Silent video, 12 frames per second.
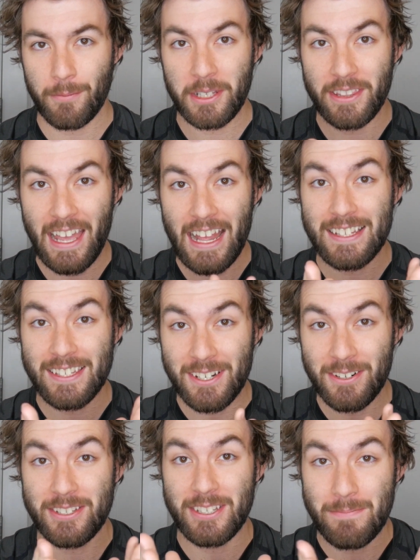When that
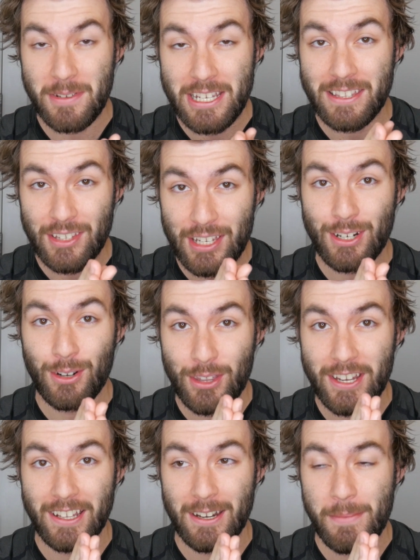starts to be a thing you're
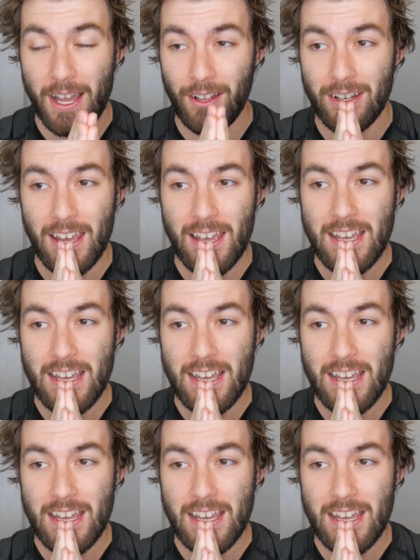thinking about,